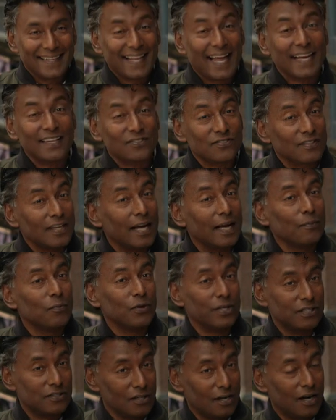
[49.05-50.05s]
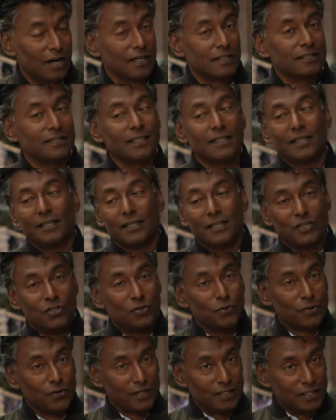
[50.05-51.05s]
last time we talked,
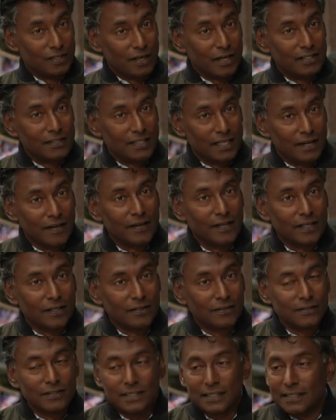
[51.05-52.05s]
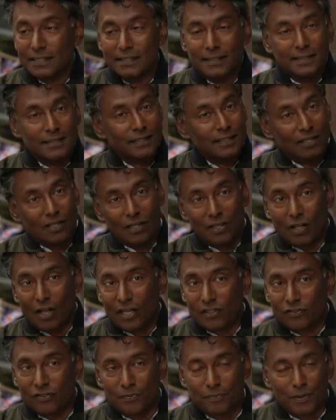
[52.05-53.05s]
you were in Ontario.
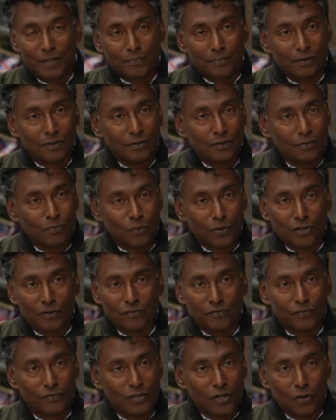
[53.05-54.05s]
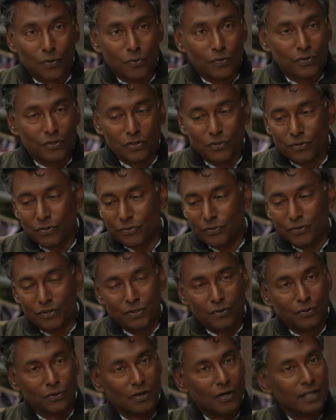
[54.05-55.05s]
Lots of people would have known you.
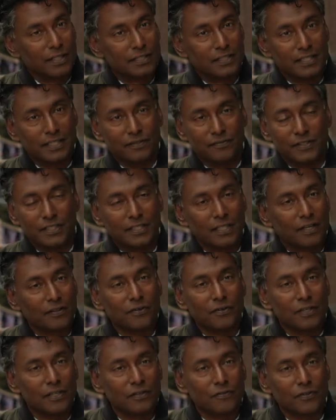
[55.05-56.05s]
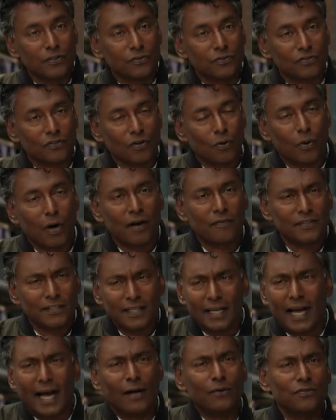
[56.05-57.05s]
You were on T V, other interviews so often.
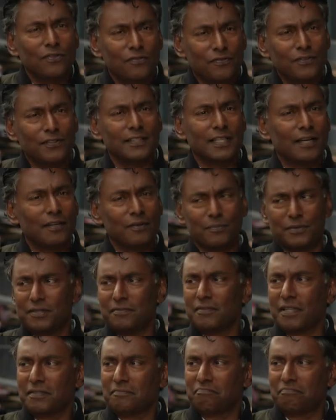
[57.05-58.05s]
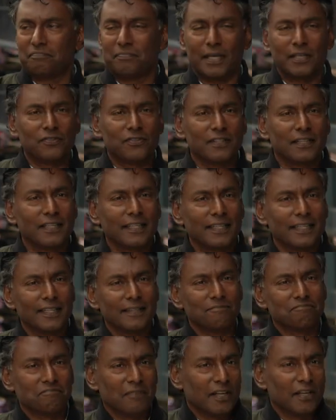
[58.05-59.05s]
How does it feel now to be like basically
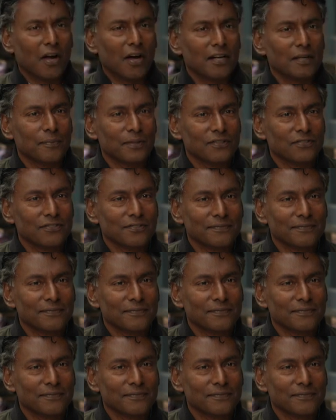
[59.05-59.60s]
anonymous?